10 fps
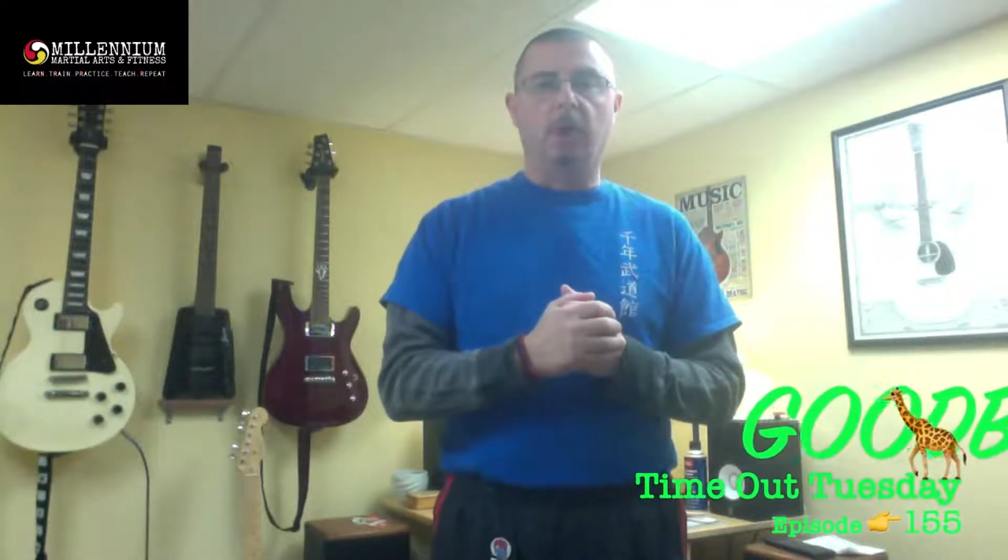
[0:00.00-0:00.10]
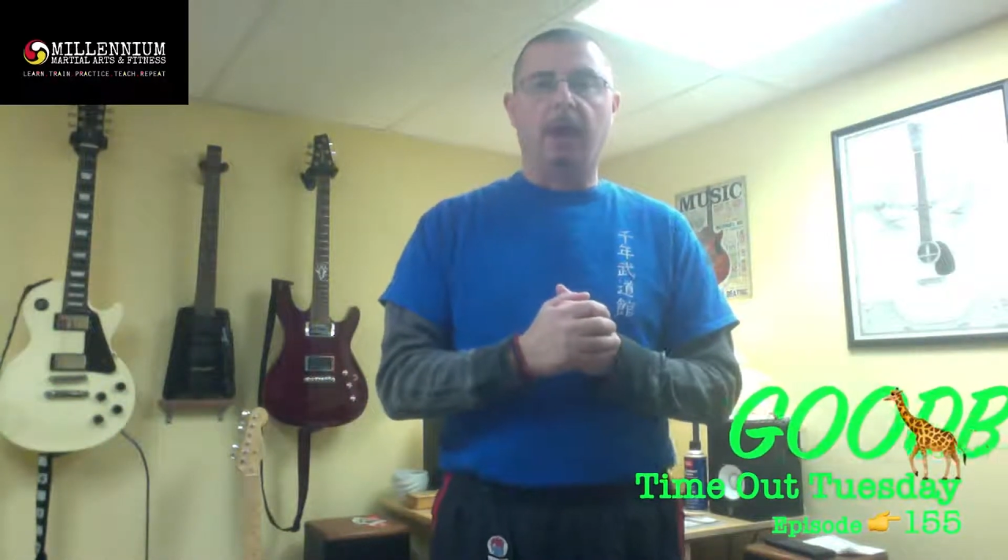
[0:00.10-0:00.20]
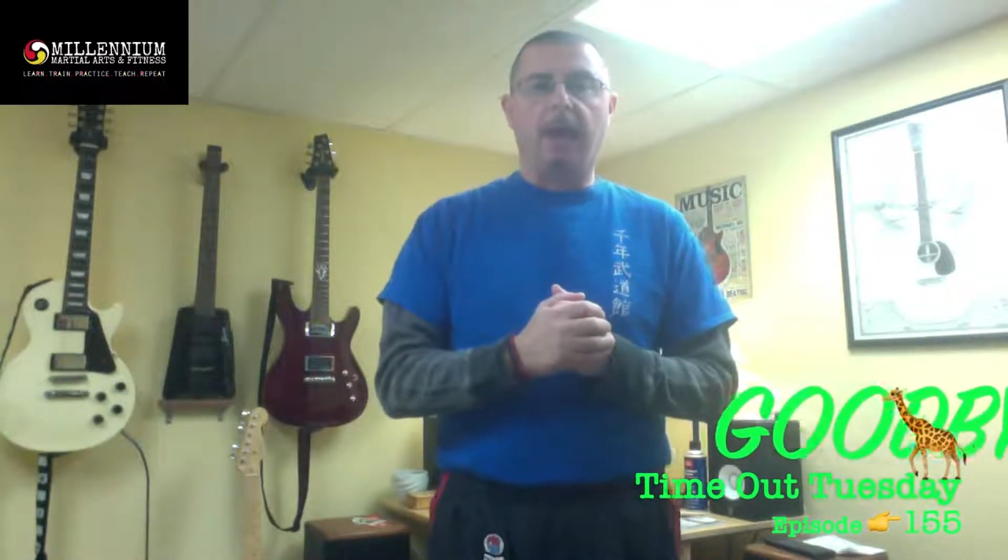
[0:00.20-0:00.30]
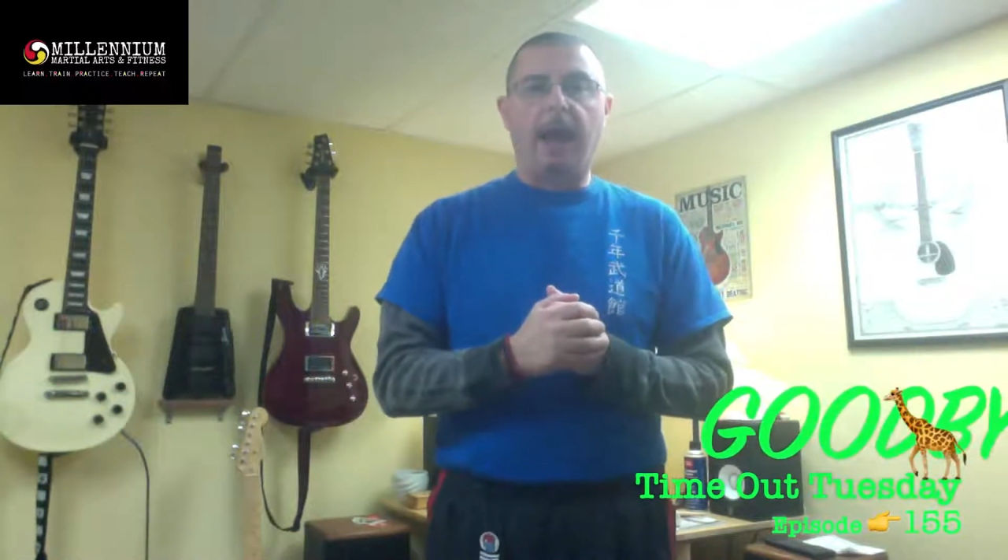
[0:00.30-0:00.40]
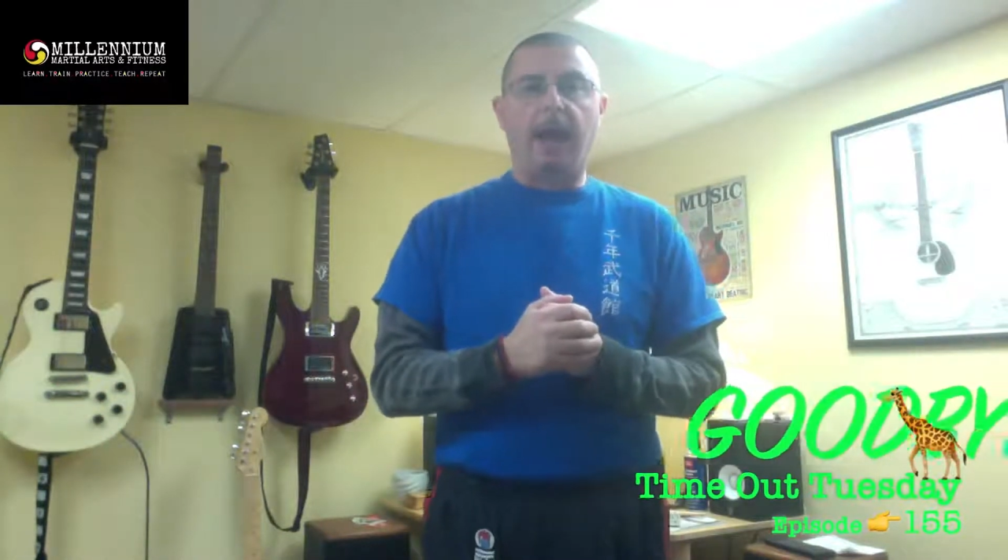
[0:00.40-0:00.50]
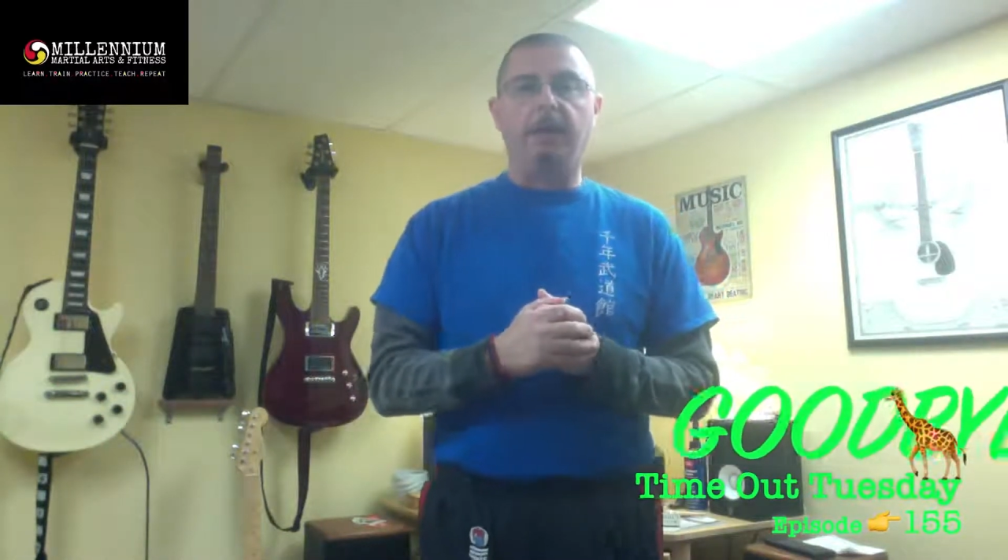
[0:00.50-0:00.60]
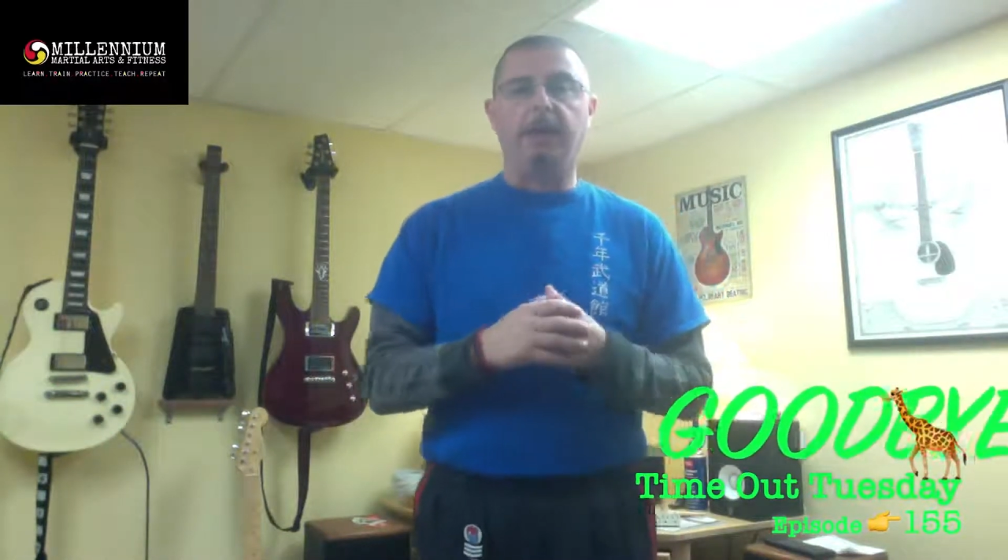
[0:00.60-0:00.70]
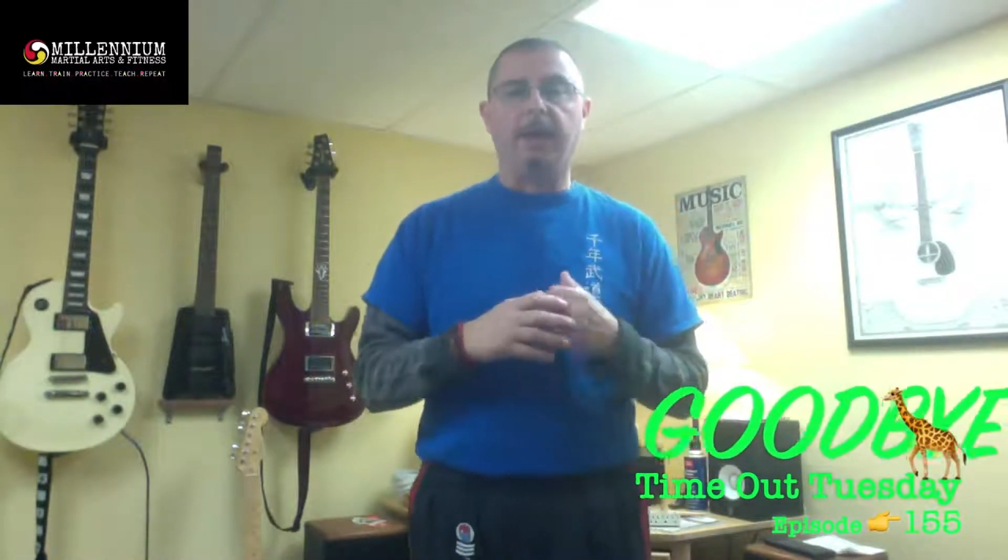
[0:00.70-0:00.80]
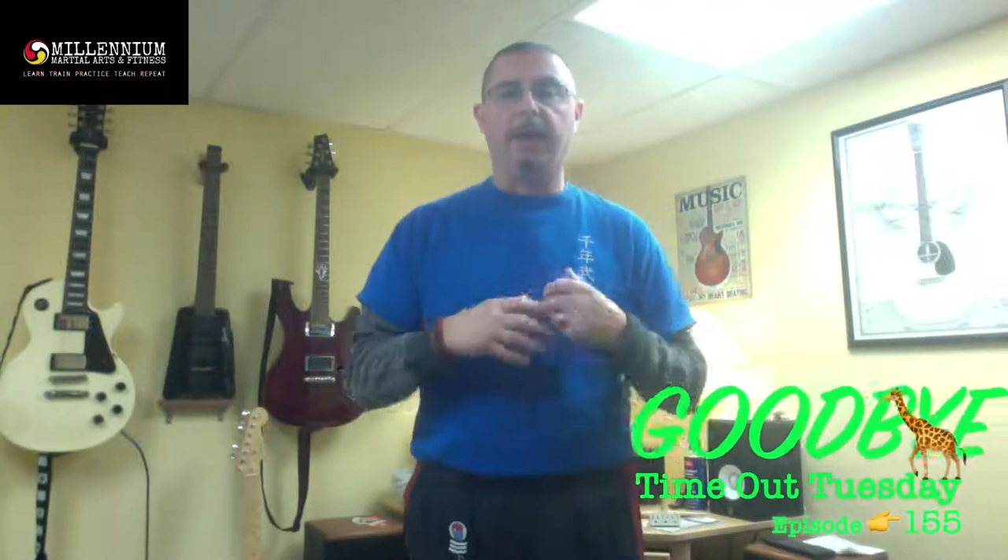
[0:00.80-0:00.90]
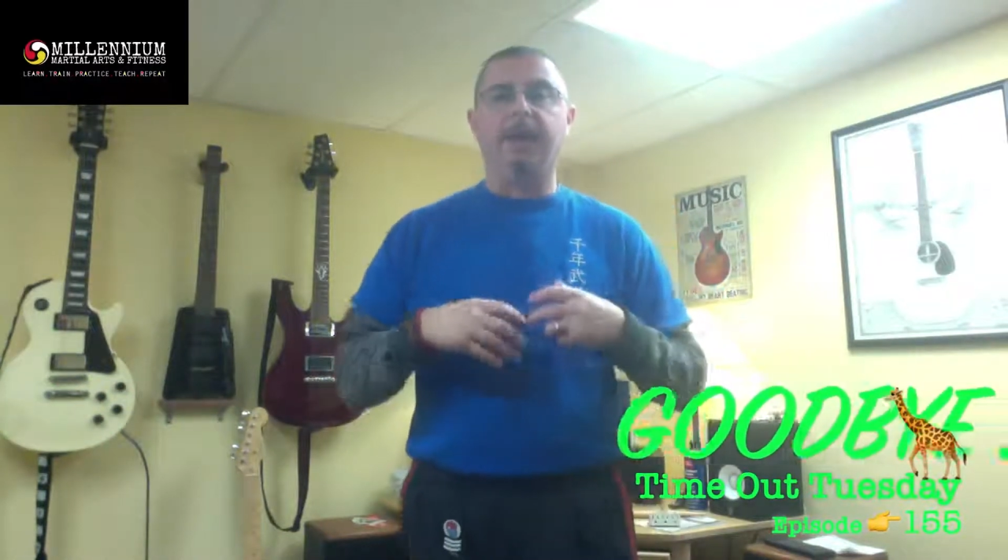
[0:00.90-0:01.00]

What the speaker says: and how they